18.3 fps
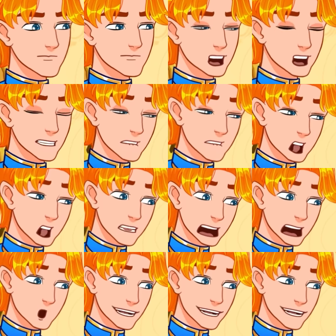Do not
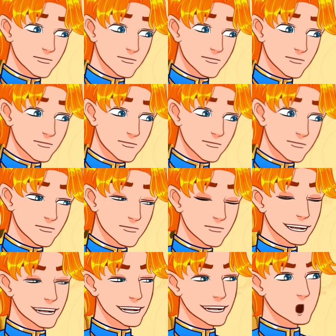worry.
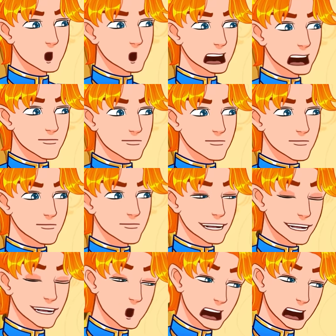I will find
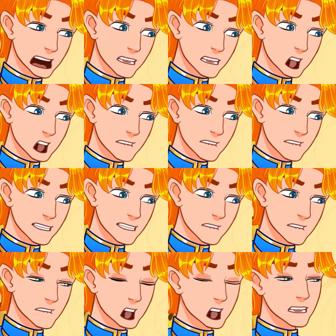every way to
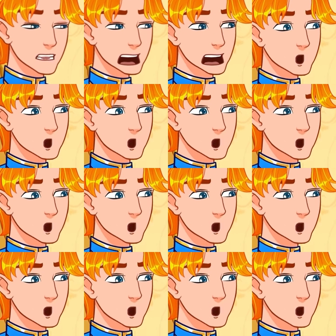help you